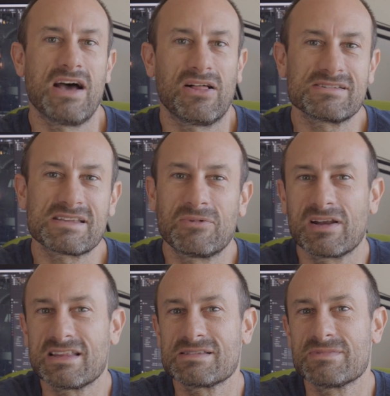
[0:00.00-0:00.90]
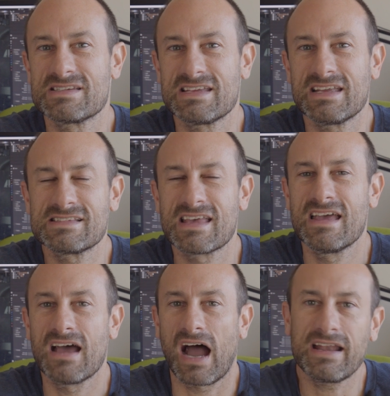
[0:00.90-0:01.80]
dollars on one of these machines,
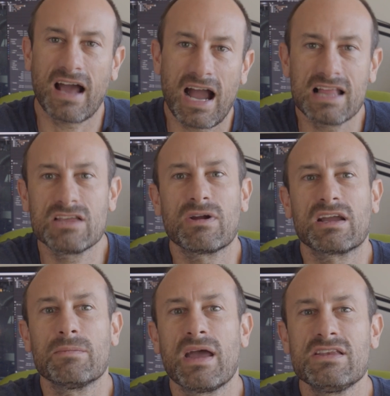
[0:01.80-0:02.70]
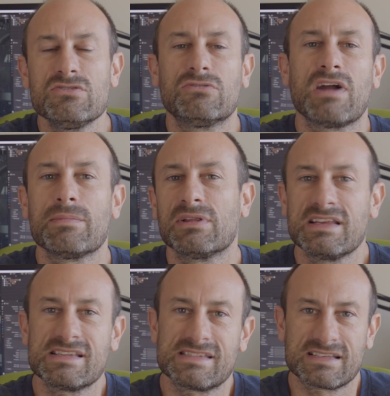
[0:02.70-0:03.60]
I'd highly recommend you grab at
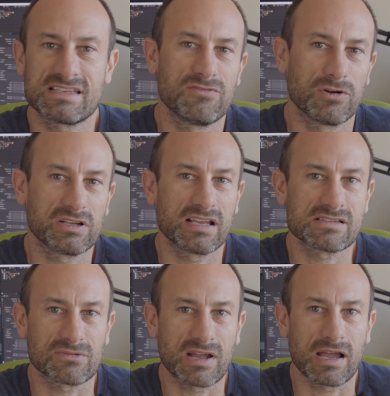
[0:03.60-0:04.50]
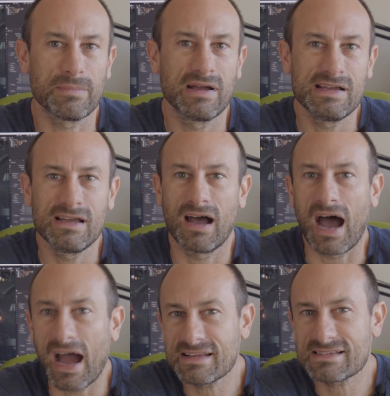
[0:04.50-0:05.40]
least 64 gigs of RAM
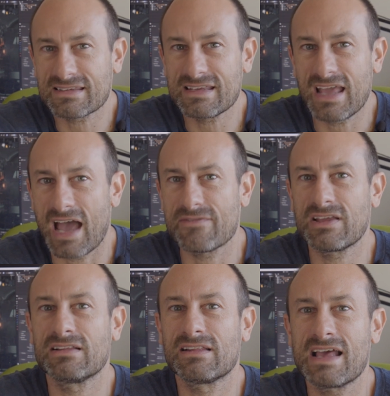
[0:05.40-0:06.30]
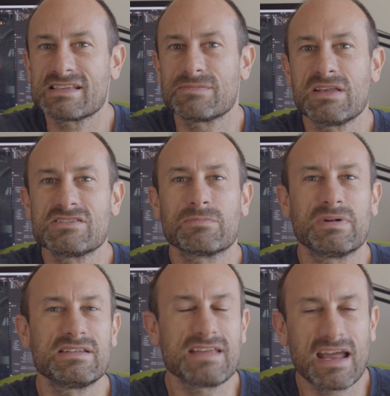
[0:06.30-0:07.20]
honestly, having less means you're
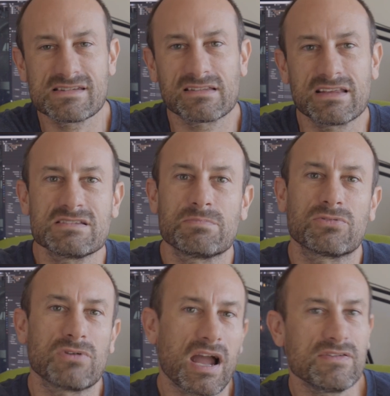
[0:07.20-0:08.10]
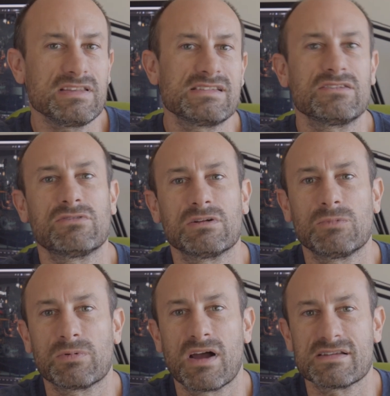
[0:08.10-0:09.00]
potentially depriving these
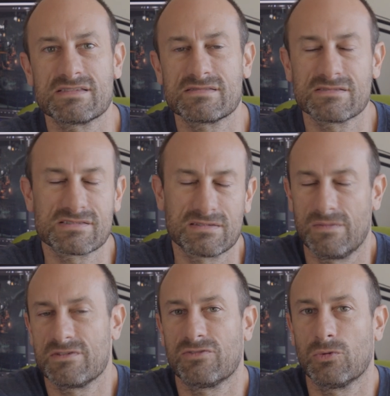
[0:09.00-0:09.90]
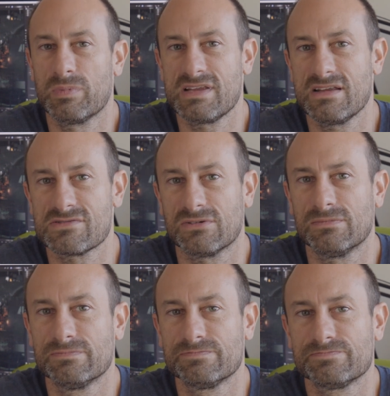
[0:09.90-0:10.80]
incredible processors of their full potential.